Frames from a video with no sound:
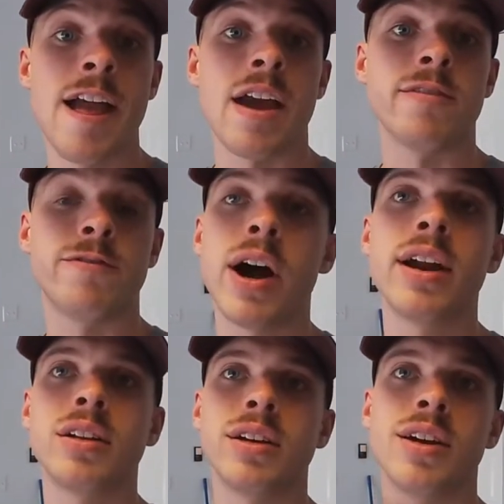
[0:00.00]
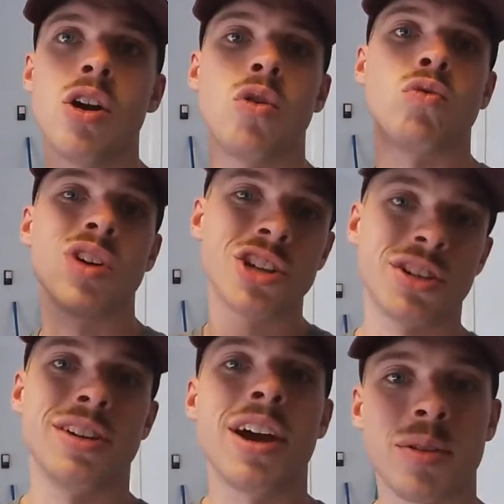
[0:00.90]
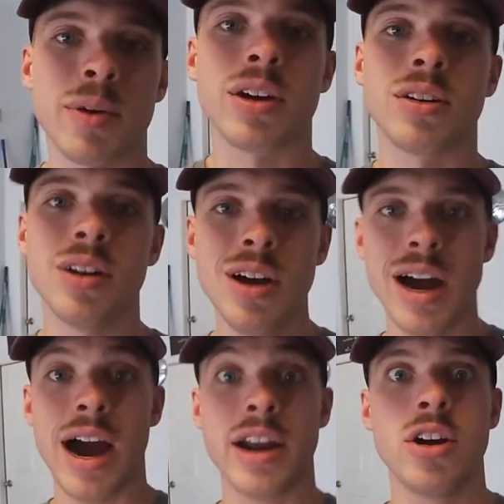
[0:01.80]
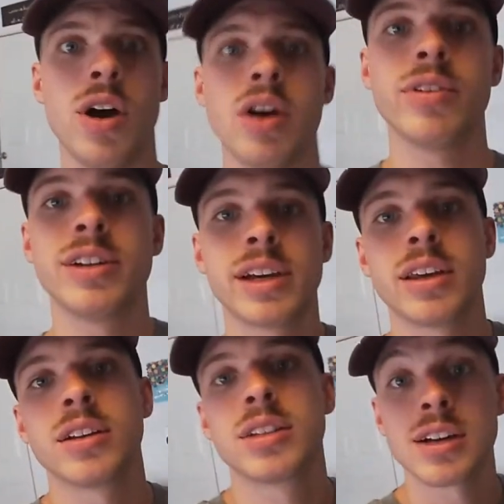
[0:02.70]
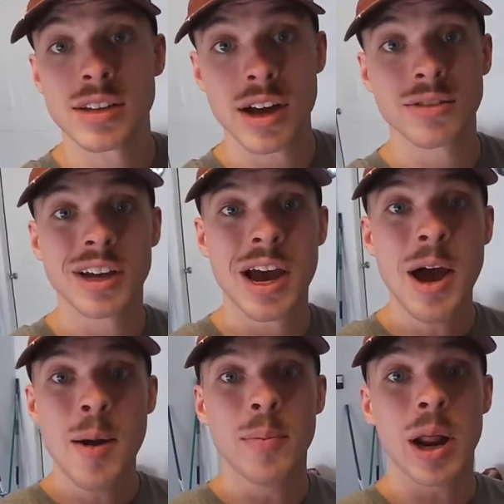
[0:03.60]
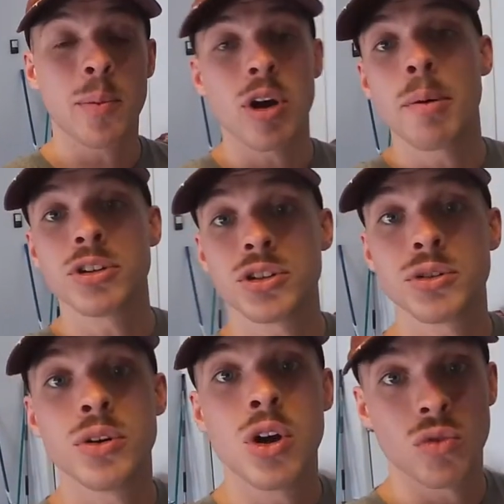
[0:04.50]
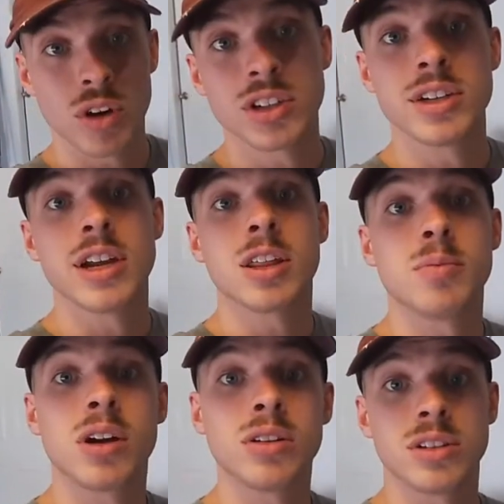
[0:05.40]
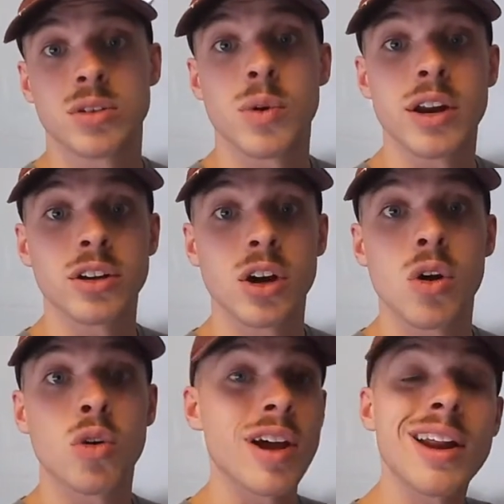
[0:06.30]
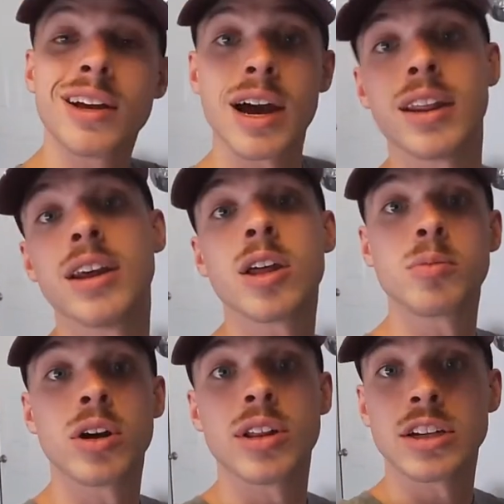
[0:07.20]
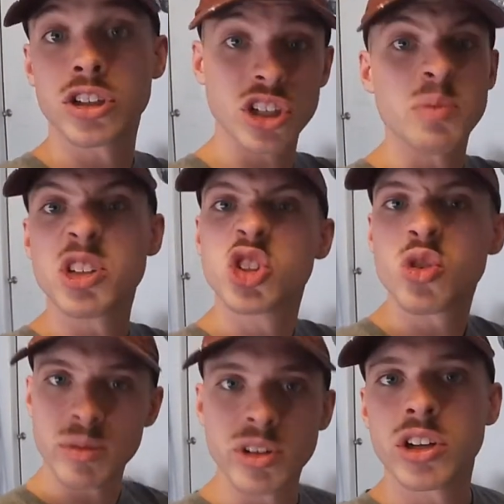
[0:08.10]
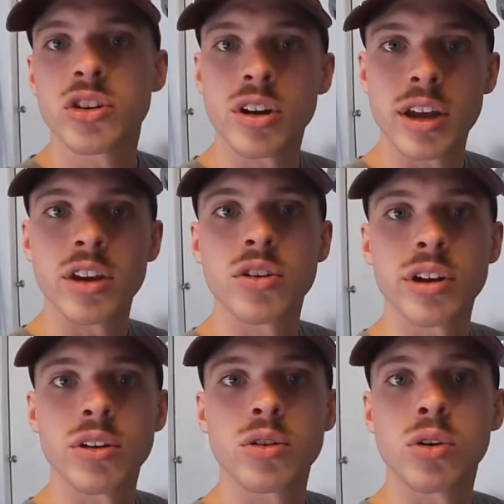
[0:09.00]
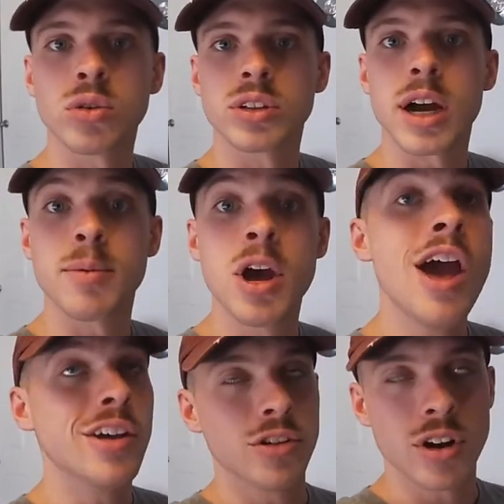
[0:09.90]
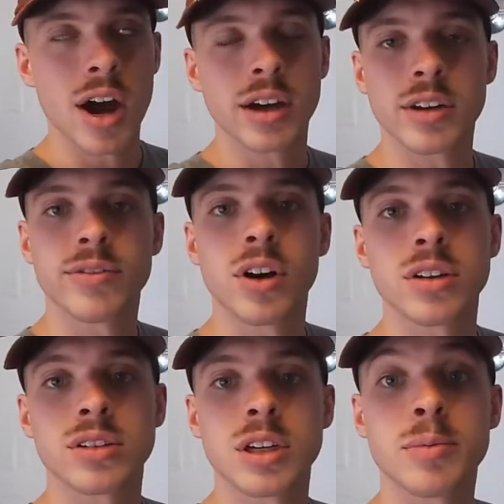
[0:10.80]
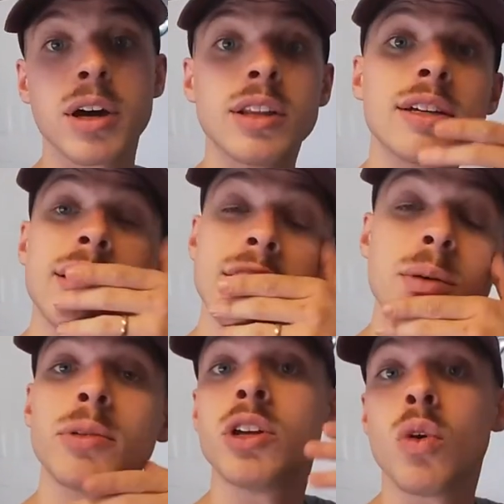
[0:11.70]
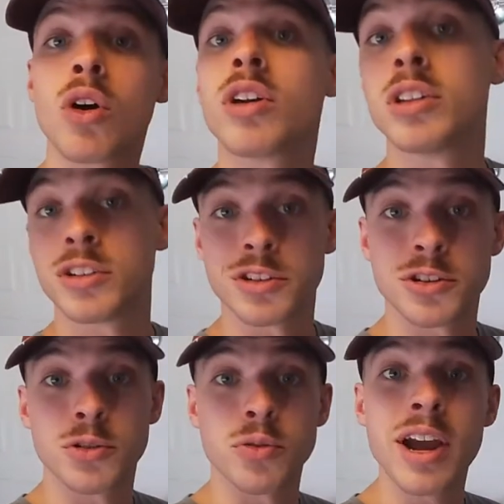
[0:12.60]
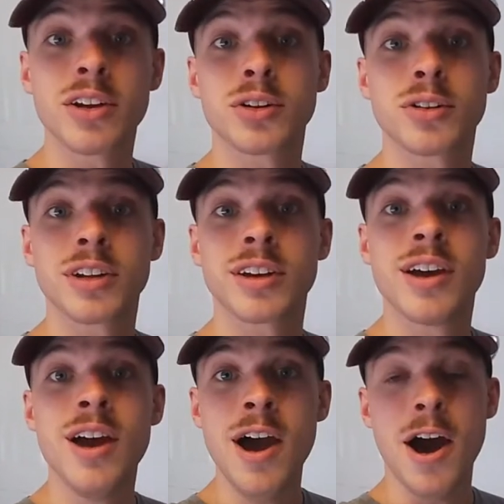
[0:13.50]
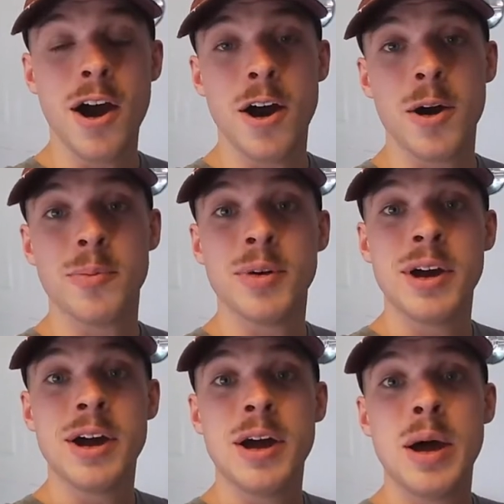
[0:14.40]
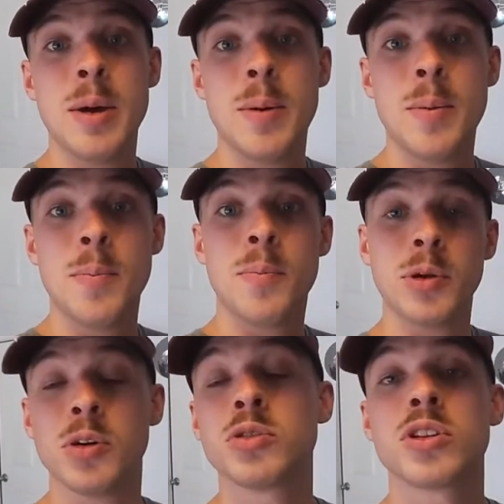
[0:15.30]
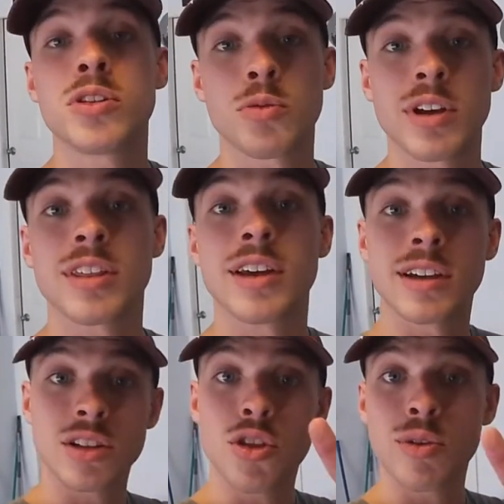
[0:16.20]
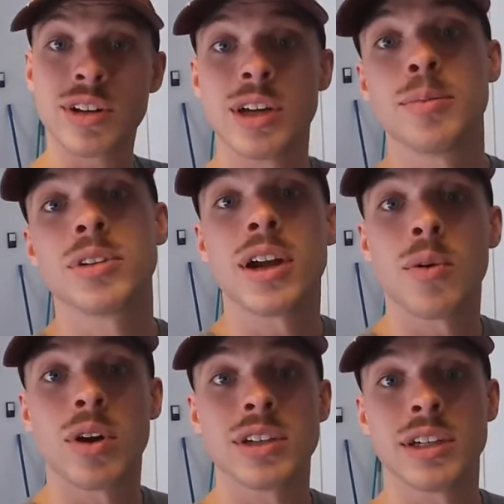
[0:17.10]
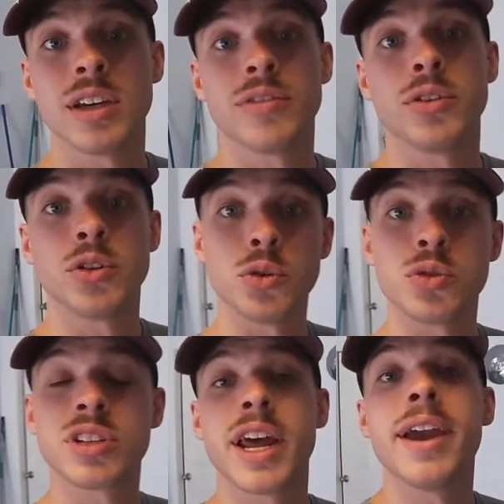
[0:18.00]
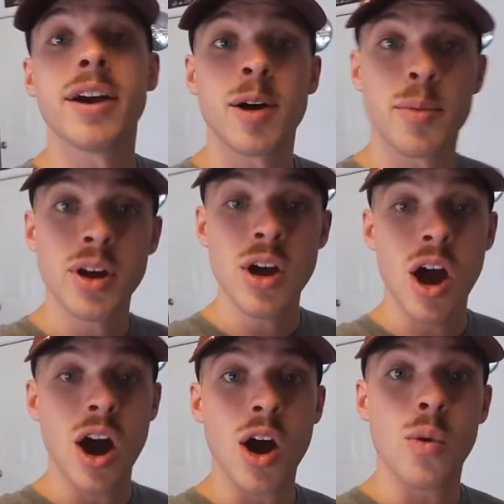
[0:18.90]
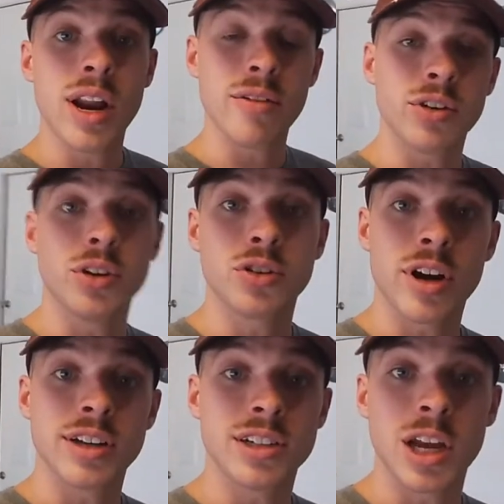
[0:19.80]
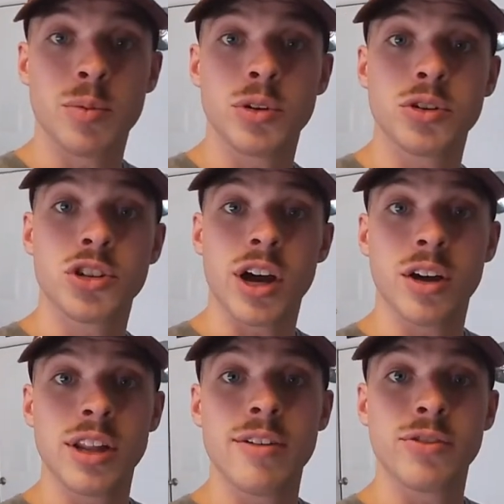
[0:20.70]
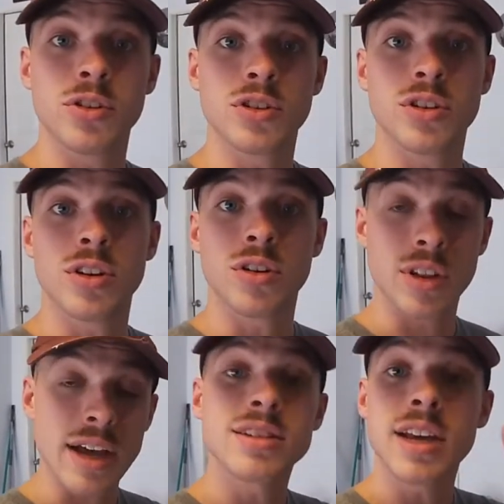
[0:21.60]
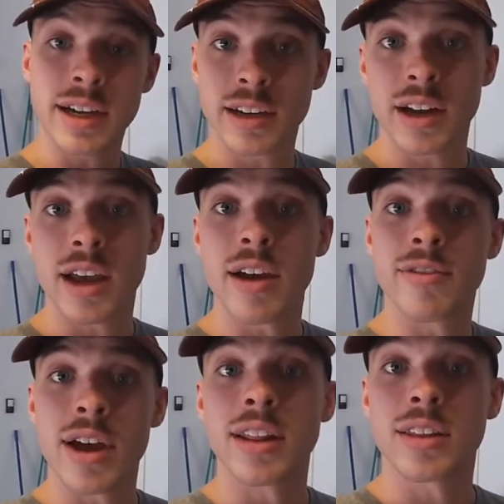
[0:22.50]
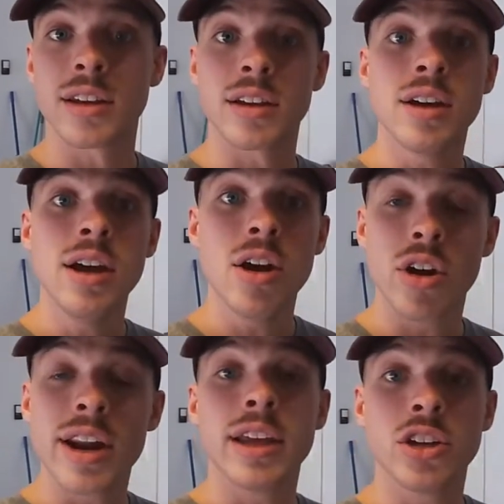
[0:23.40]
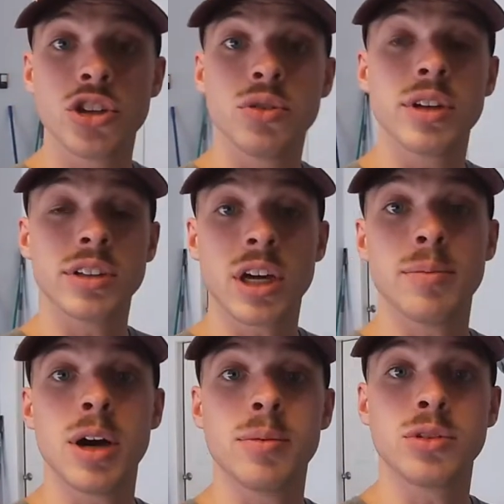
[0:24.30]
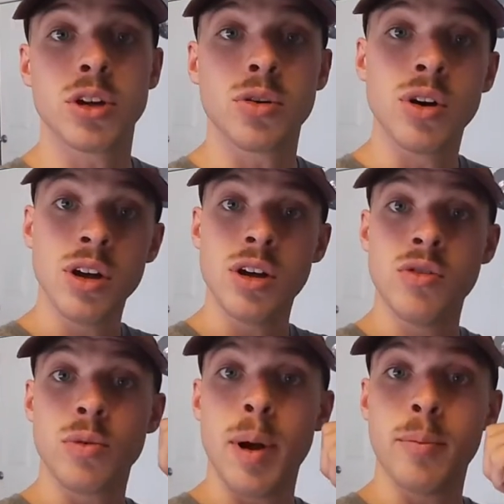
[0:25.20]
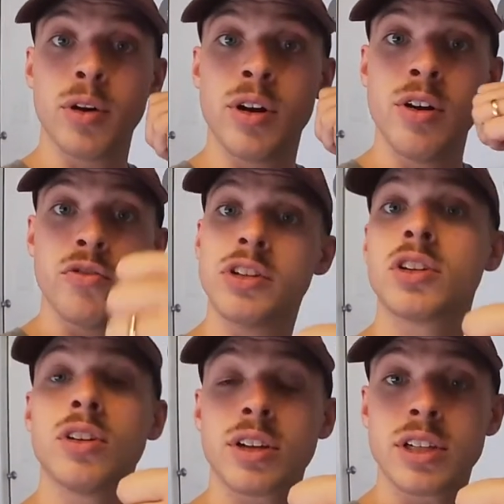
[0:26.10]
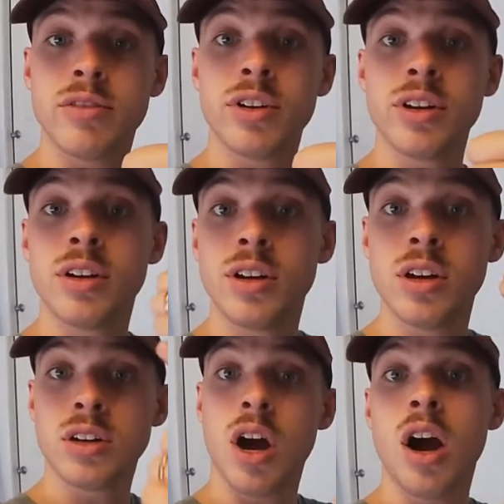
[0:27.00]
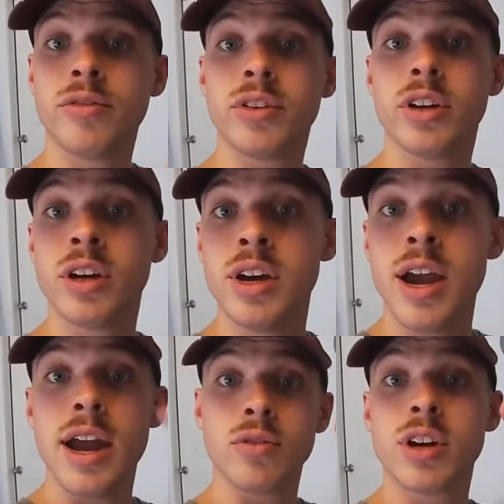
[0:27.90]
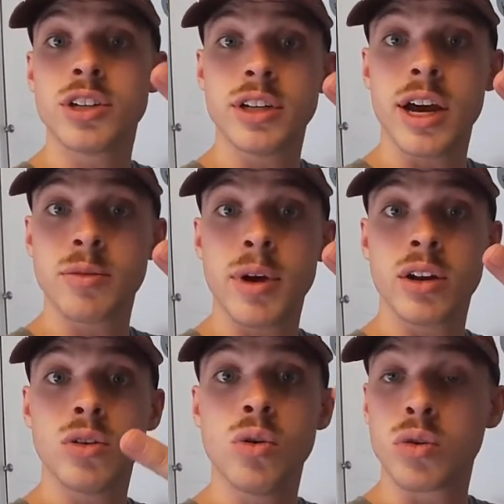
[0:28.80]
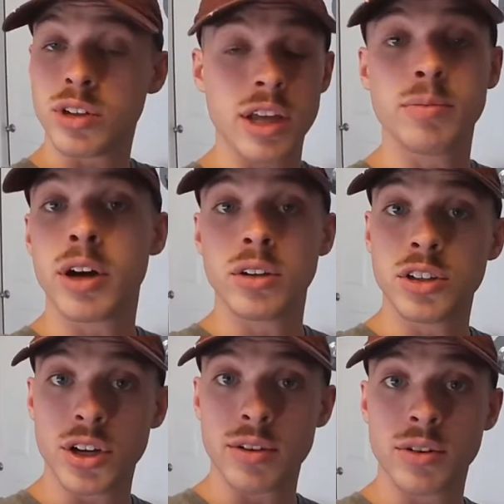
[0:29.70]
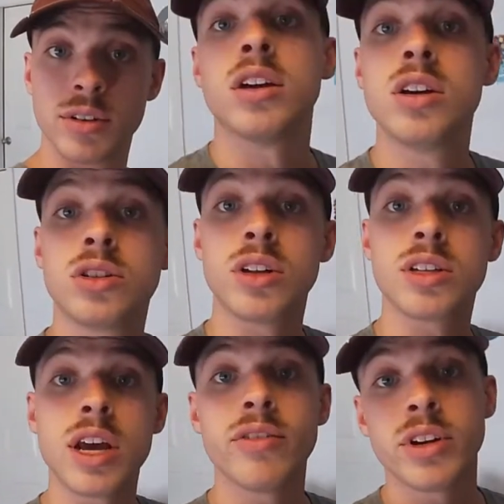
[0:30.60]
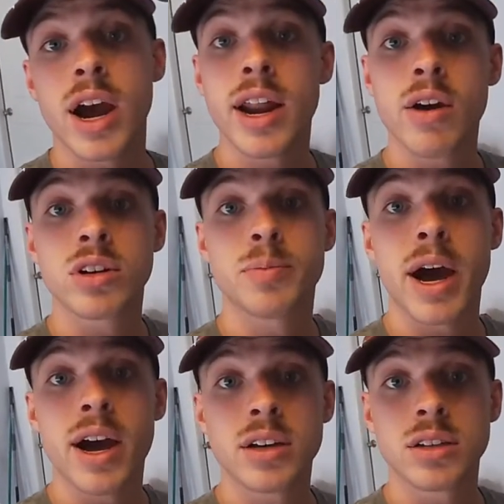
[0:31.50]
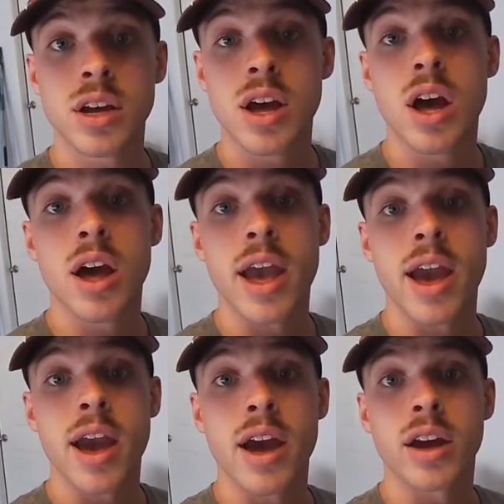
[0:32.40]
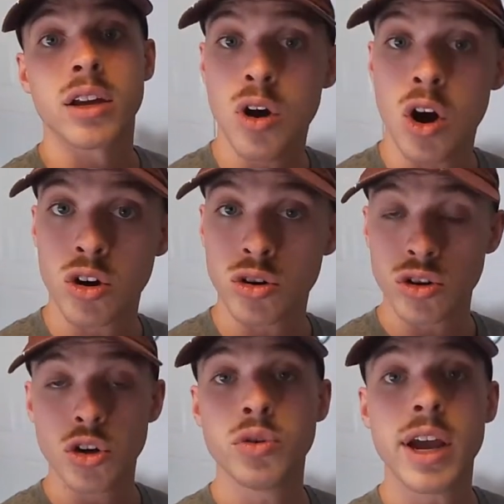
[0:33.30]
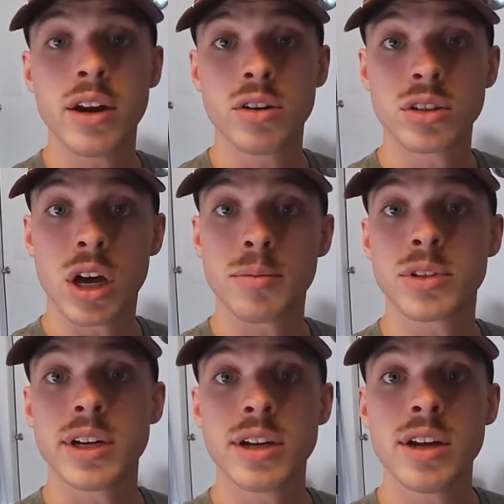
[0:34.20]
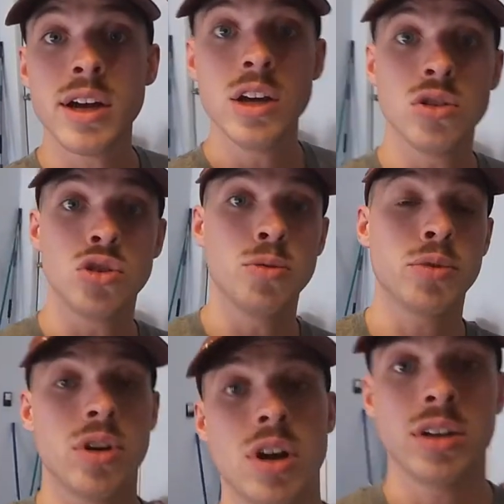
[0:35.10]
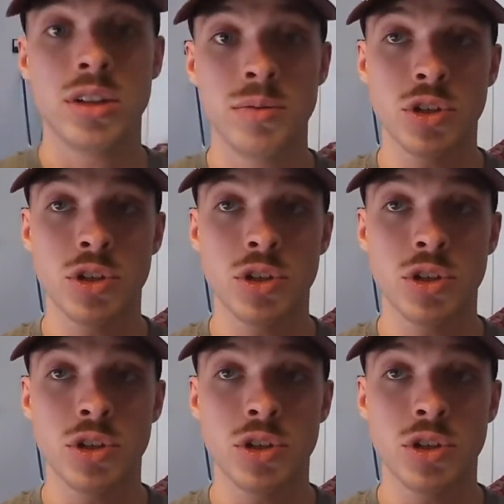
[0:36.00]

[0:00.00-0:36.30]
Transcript: And finally, Russian death metal. I know how ridiculous that sounds, but I promise you, Russian death metal is the way to go, or any kind of death metal that's just going to be screaming in your ear the whole time. You're not going to fall asleep unless that's something you already listen to regularly. But those are the 3 tips that I want to give you to stay up whenever you're trying to stay up with your child that second night, if anything or any issue does come up. So remember, physical activity, coffee, and Russian death metal, or death metal in general. So the 7-9 hours pass, and our new day nurse comes in. Super awesome.